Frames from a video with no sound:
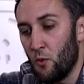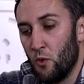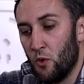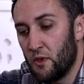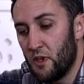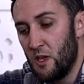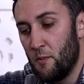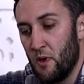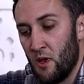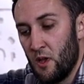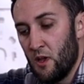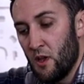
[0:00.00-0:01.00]
will keep
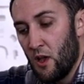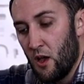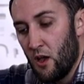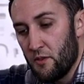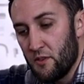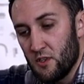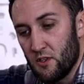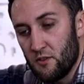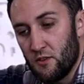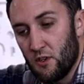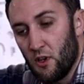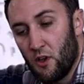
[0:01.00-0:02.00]
uh, the
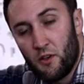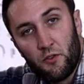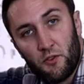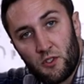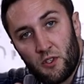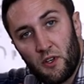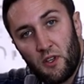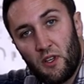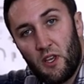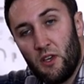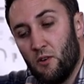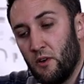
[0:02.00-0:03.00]
the line on the side of the
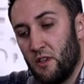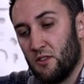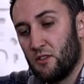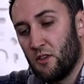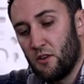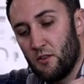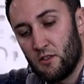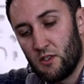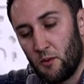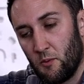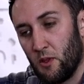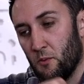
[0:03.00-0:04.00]
keel in sight the
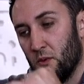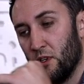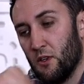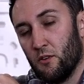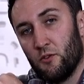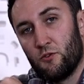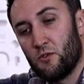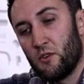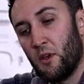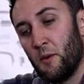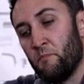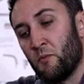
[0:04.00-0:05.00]
same way that we did on the
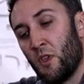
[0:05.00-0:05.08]
stringer